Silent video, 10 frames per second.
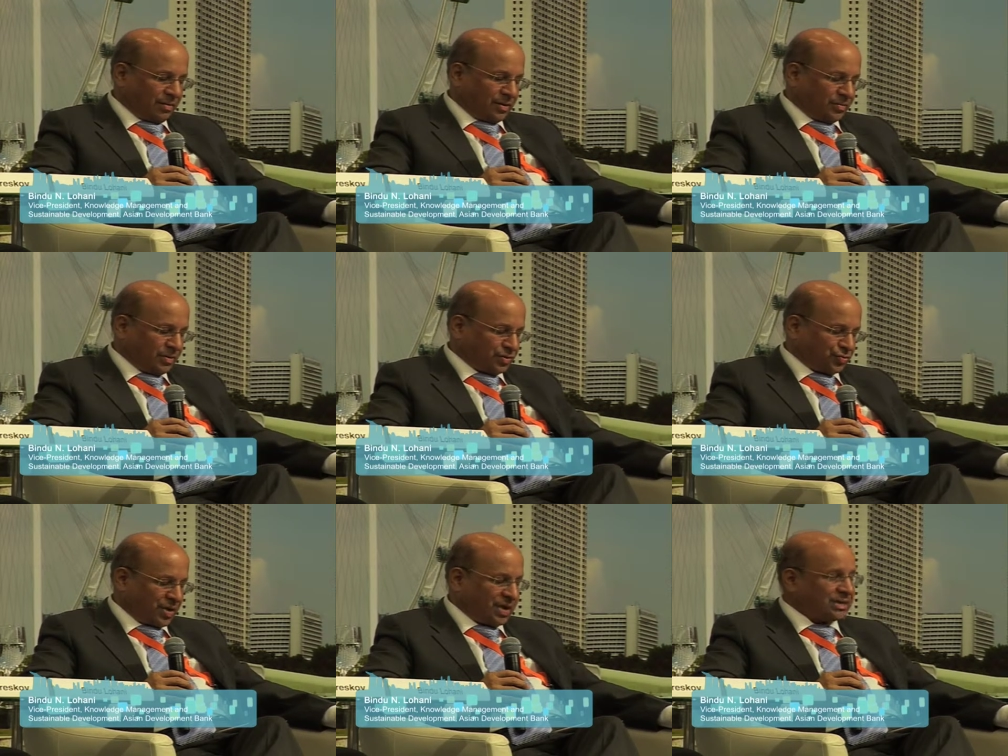urban
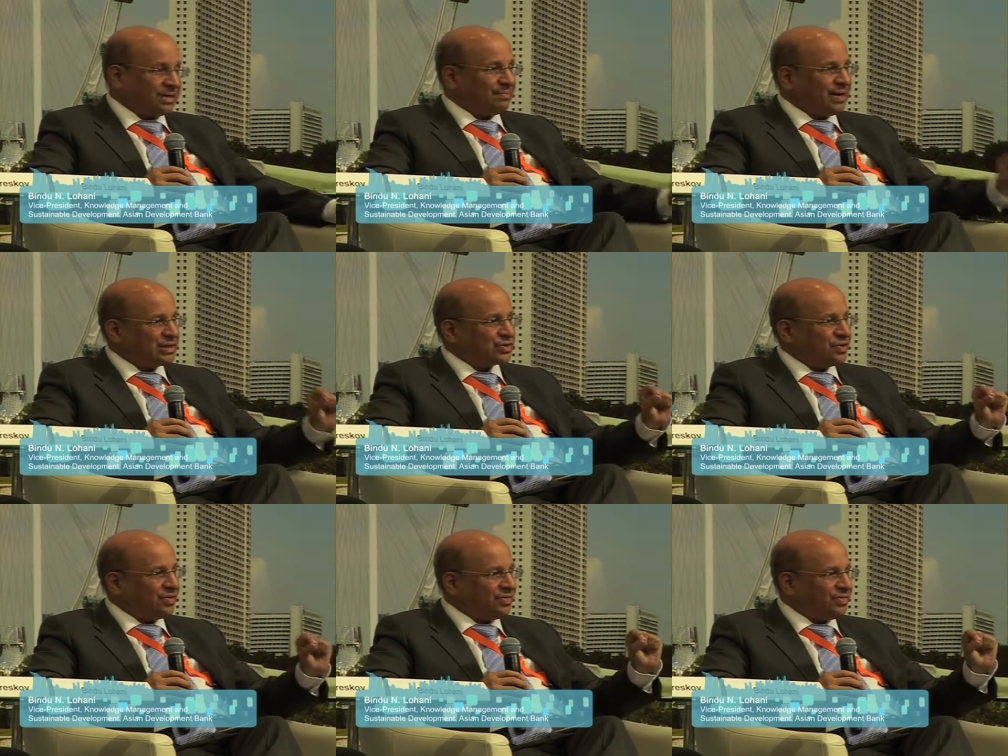strategy based
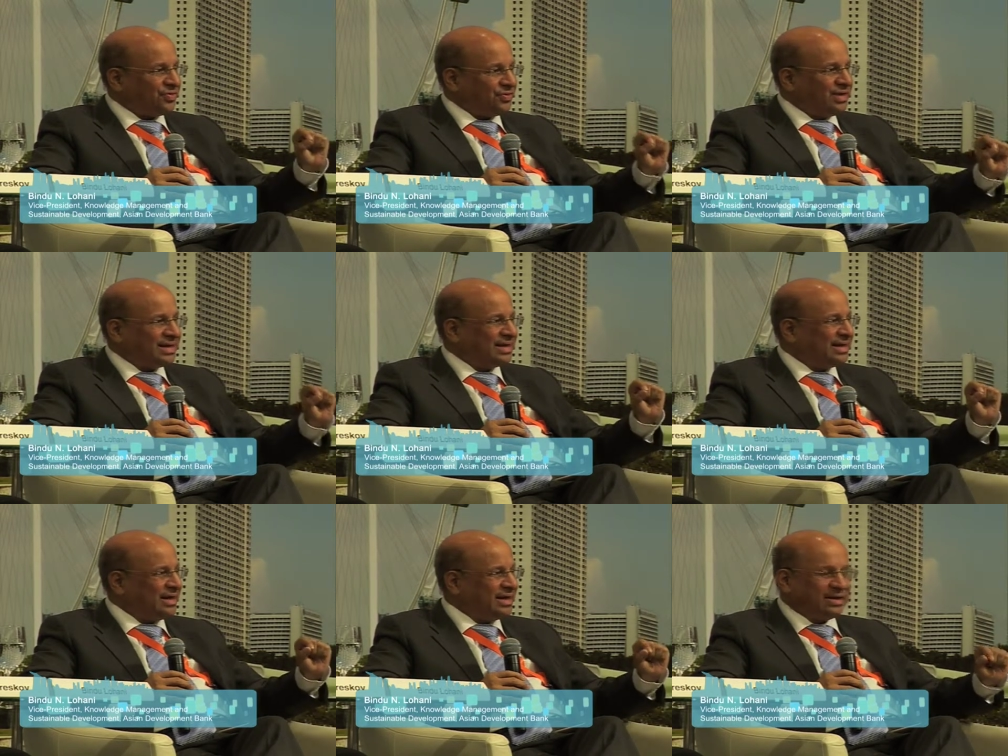on three
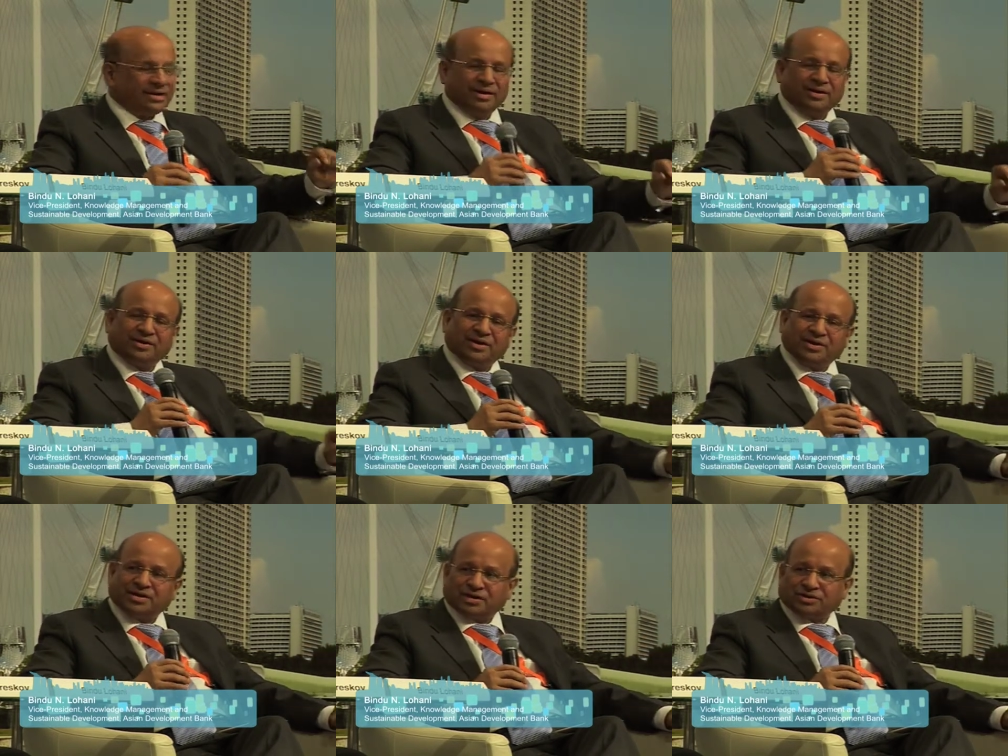key
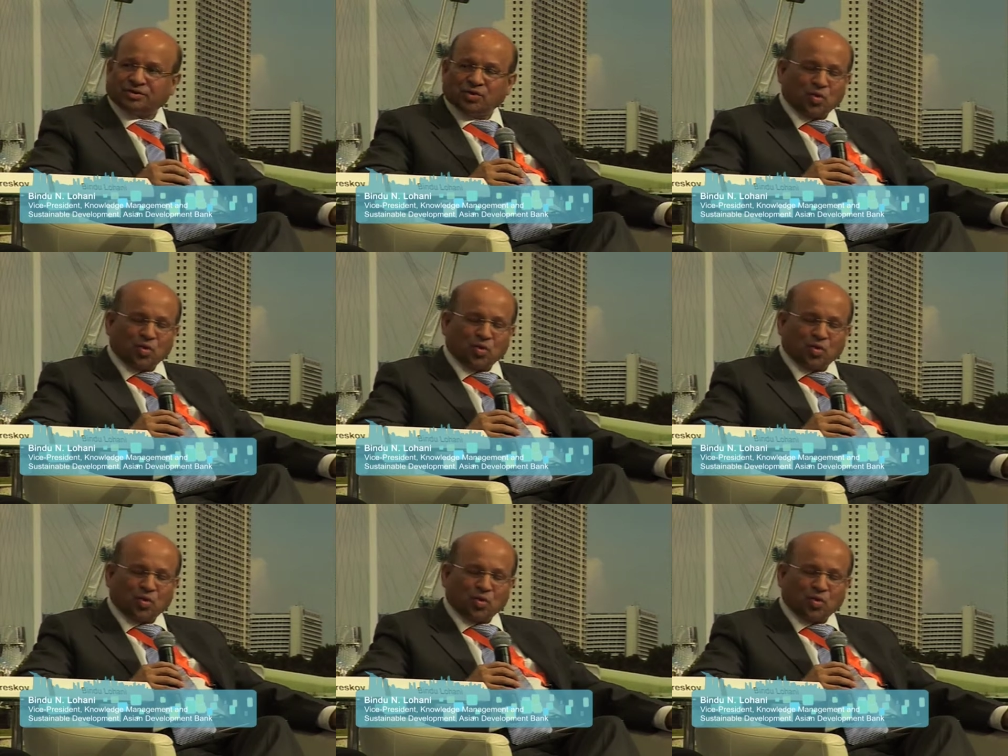ingredients.